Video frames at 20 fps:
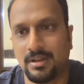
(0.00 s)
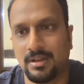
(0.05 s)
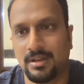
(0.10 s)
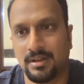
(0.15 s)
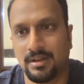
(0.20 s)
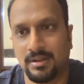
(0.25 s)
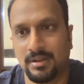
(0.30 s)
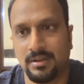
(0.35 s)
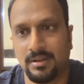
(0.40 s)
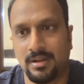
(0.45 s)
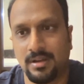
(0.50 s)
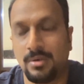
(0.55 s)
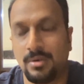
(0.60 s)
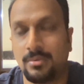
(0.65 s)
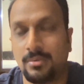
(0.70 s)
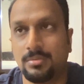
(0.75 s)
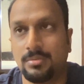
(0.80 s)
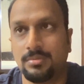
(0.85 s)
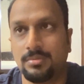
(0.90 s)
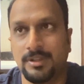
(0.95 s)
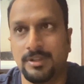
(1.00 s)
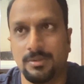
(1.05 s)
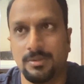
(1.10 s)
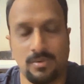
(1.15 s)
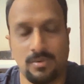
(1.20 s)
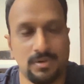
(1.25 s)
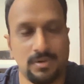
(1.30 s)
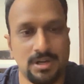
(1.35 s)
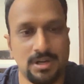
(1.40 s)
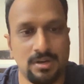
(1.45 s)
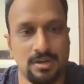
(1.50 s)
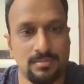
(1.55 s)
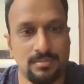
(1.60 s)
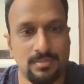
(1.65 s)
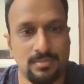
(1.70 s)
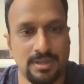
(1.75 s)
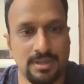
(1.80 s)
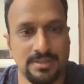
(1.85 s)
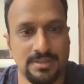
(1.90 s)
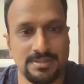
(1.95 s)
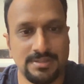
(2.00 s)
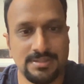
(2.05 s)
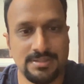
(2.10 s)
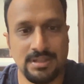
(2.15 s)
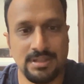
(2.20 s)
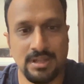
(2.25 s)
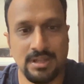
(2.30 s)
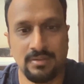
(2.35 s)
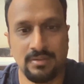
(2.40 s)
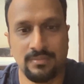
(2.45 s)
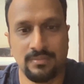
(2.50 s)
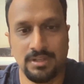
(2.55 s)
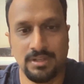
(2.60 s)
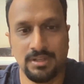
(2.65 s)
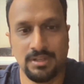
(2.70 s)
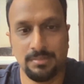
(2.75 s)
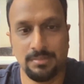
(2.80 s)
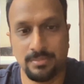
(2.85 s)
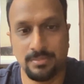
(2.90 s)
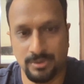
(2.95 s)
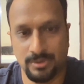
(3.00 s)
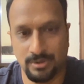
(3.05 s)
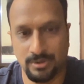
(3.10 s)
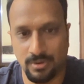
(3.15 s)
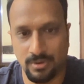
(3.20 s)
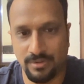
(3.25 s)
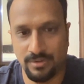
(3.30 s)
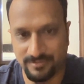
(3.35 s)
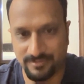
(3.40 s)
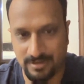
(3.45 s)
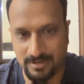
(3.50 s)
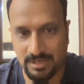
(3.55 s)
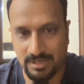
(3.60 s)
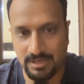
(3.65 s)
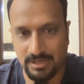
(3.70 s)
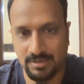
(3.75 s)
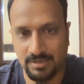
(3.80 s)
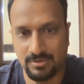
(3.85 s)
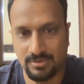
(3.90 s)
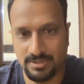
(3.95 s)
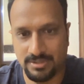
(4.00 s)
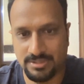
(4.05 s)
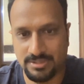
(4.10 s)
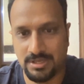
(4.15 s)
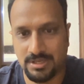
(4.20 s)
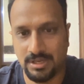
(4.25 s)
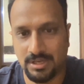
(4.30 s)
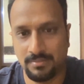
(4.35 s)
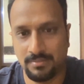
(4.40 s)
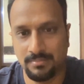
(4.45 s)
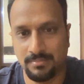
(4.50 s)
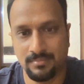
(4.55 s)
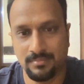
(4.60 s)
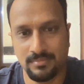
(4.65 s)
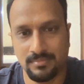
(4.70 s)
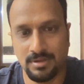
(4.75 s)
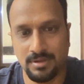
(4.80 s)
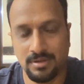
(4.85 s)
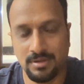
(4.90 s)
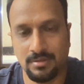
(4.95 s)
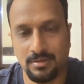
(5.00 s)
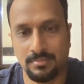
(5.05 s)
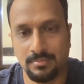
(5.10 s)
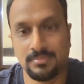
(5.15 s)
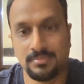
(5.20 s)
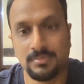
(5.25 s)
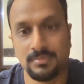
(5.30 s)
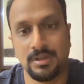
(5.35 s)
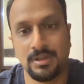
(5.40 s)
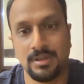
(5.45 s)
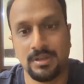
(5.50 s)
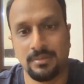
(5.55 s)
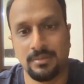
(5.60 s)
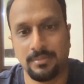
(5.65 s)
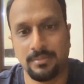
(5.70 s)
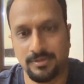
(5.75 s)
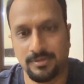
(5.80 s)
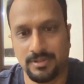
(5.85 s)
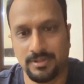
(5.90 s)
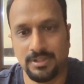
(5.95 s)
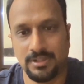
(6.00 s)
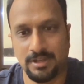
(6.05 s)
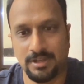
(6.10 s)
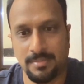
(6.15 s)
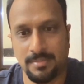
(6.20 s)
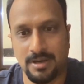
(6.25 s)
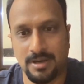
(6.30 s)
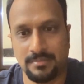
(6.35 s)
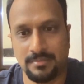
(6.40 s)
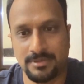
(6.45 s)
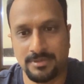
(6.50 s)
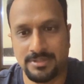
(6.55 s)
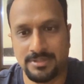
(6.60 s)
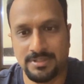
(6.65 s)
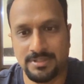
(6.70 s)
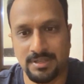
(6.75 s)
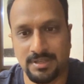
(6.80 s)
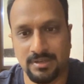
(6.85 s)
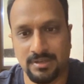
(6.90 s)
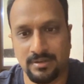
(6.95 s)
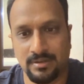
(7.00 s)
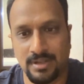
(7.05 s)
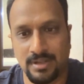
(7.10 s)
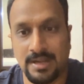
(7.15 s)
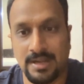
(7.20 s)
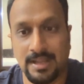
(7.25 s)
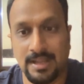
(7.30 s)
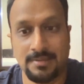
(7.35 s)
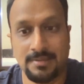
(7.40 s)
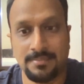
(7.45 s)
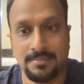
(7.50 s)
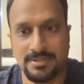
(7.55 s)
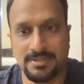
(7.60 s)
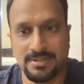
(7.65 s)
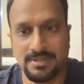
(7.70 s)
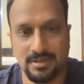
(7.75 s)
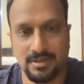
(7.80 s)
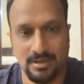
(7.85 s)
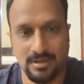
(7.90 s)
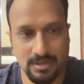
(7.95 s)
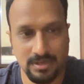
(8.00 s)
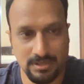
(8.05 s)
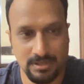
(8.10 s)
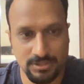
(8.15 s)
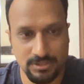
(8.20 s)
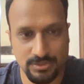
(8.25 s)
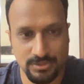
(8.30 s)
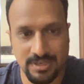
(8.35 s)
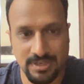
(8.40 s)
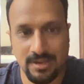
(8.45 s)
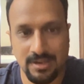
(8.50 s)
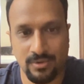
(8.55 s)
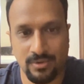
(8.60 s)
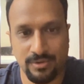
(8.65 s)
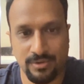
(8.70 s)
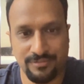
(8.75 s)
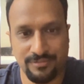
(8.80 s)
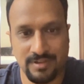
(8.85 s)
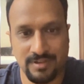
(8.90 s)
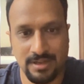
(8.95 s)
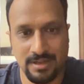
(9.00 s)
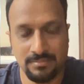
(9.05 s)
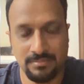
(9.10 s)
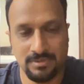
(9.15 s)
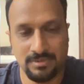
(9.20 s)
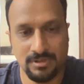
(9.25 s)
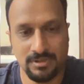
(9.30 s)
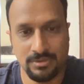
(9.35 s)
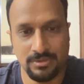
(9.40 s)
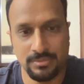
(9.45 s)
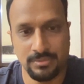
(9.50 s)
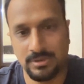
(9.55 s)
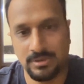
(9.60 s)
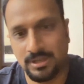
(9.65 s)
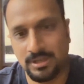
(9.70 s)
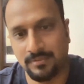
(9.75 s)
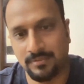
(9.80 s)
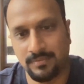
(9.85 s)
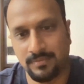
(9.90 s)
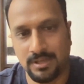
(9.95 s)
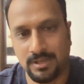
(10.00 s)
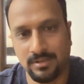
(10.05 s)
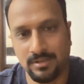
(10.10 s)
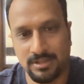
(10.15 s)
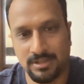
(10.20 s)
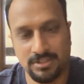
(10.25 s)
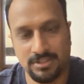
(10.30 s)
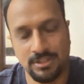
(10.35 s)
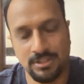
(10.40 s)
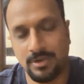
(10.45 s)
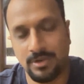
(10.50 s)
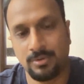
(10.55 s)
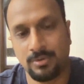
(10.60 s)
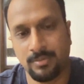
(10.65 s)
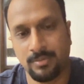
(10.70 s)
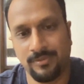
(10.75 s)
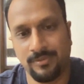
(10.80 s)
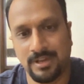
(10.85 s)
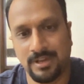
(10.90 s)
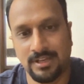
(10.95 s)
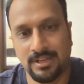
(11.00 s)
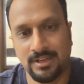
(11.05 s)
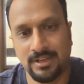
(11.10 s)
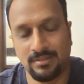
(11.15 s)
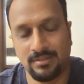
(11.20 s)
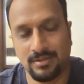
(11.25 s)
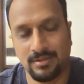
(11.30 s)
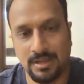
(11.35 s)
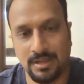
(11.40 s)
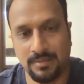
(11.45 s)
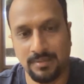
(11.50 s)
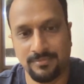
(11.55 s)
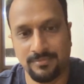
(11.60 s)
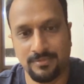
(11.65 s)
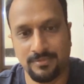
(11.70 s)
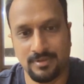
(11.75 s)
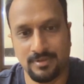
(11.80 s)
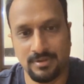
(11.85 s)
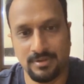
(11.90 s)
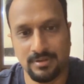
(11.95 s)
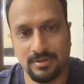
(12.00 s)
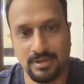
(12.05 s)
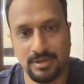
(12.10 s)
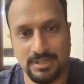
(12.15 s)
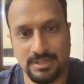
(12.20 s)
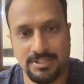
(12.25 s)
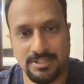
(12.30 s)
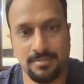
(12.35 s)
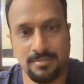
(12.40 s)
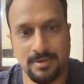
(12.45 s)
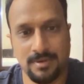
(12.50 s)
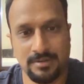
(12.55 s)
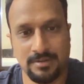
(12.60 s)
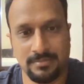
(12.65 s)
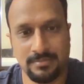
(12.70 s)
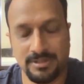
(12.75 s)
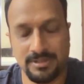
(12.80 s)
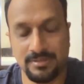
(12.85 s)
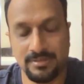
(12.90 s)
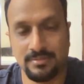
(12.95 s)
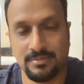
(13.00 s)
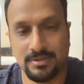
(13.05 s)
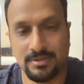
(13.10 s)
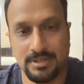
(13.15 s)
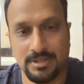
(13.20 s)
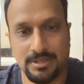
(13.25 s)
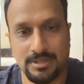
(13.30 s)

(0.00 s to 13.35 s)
And how do we overcome is like we put a lot of training, cross training between the departments, and that helps to save a lot of time. Like they don't be waiting time for each department.